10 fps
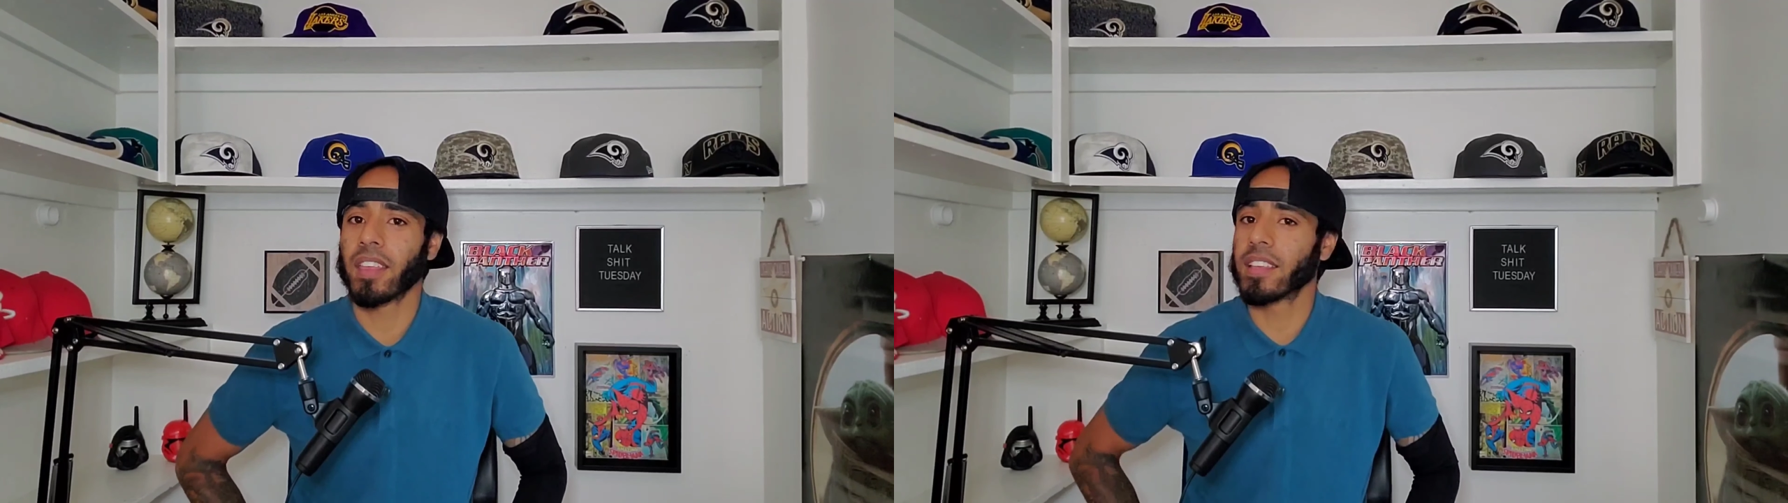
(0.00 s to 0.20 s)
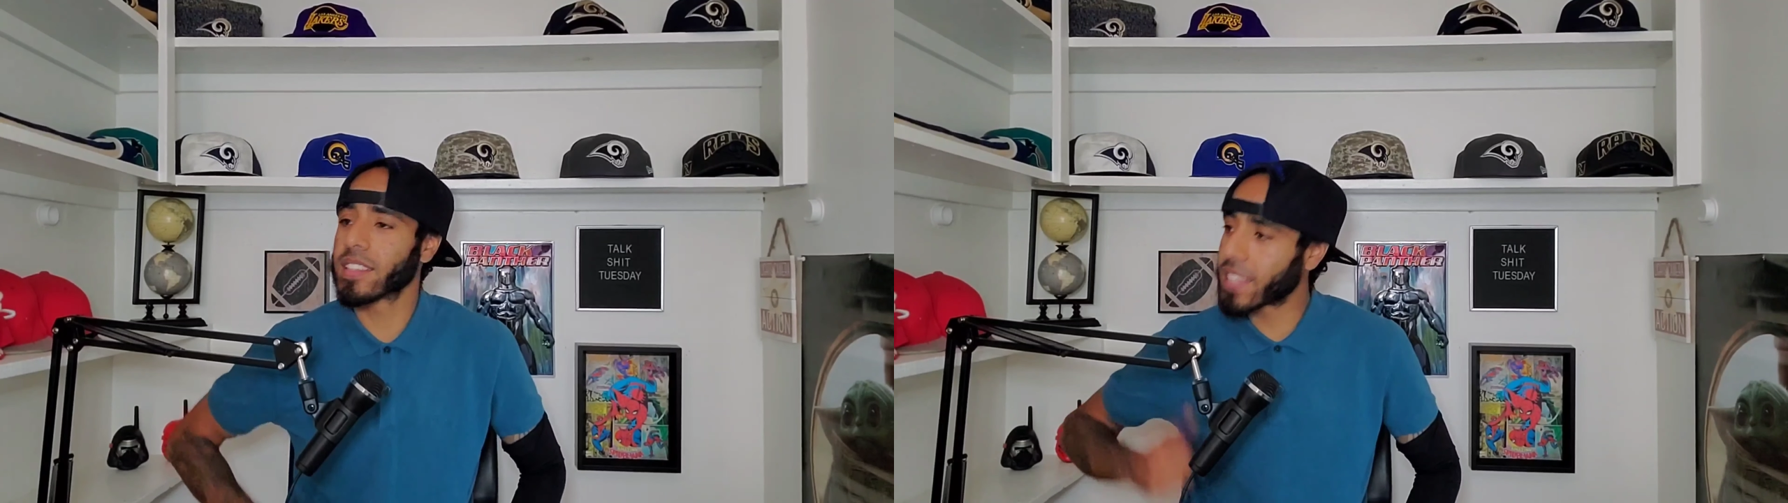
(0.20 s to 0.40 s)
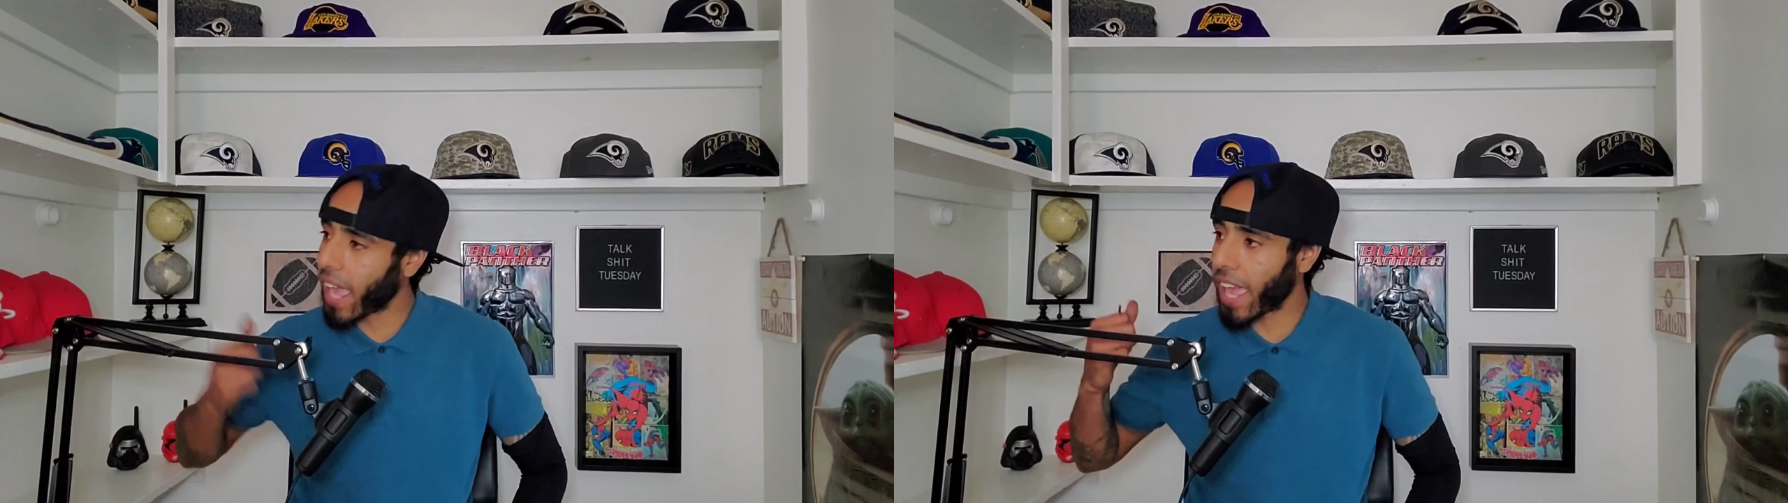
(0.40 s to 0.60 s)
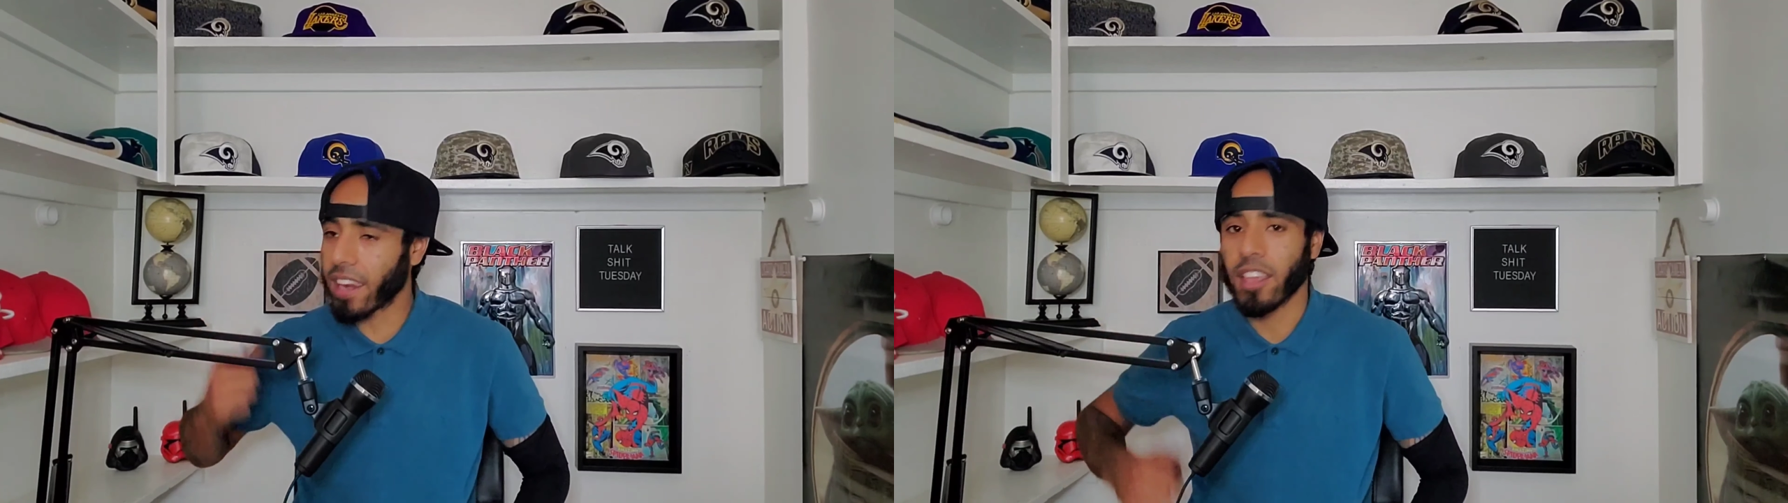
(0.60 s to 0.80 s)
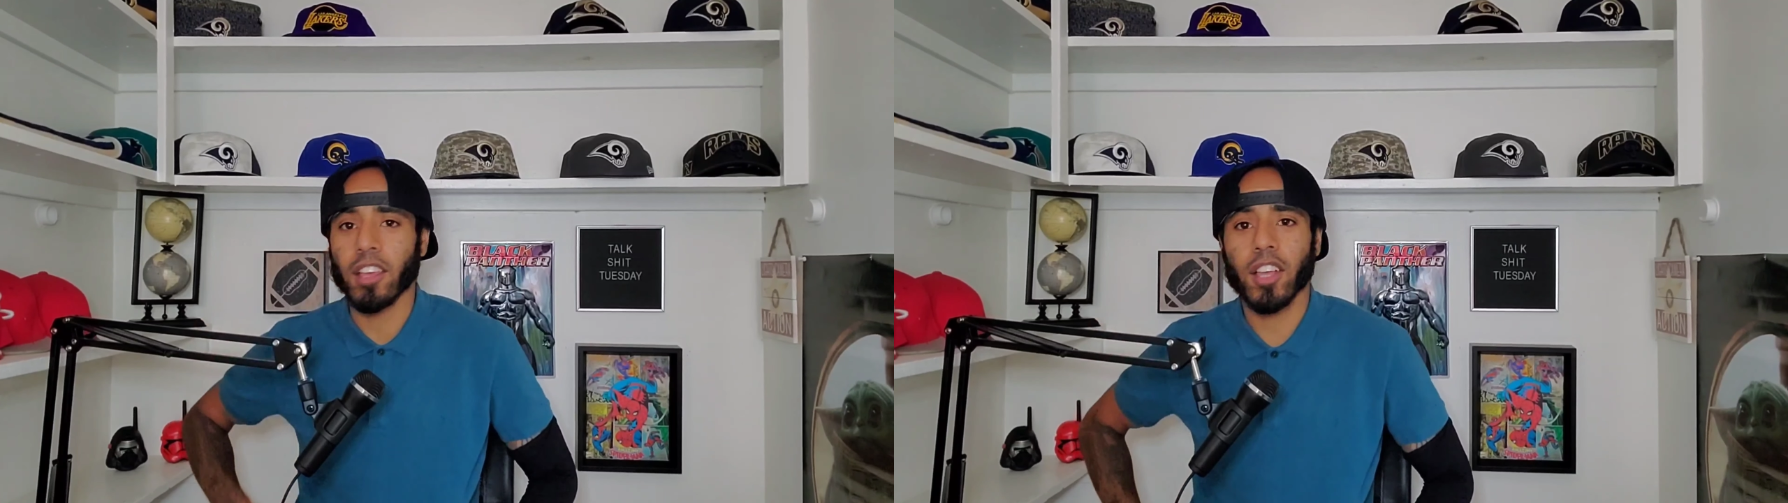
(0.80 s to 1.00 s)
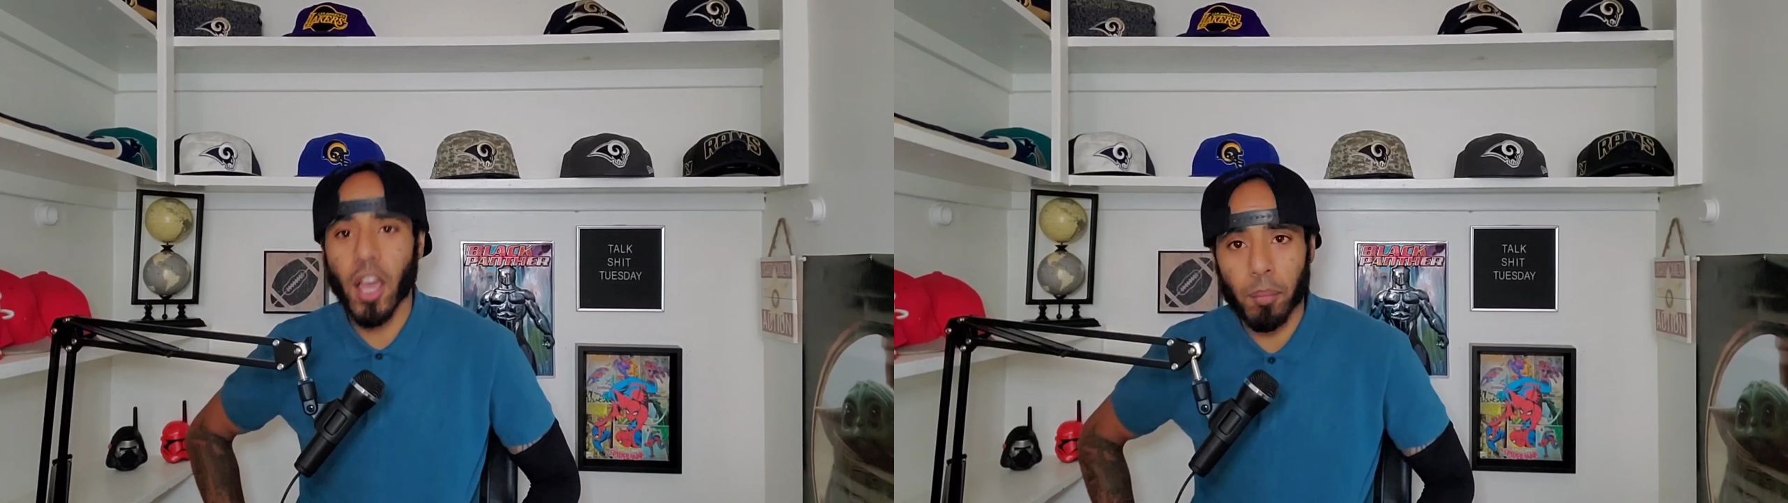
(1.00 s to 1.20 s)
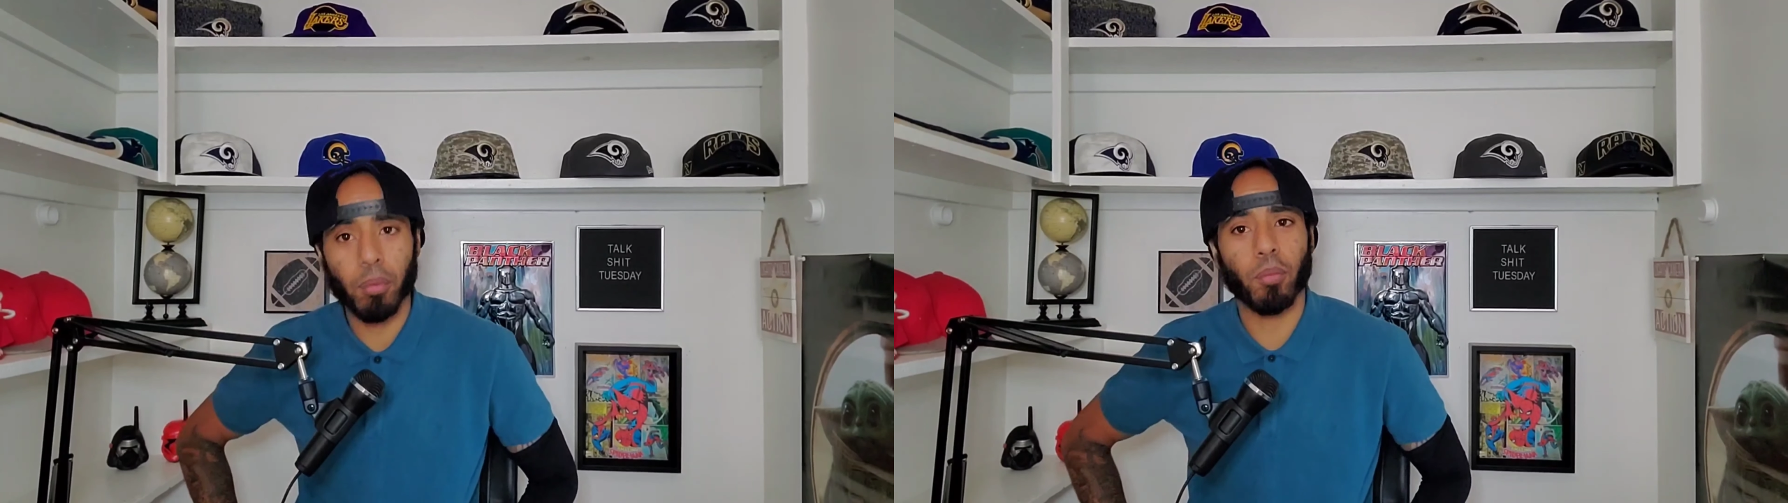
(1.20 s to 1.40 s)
Sat a couple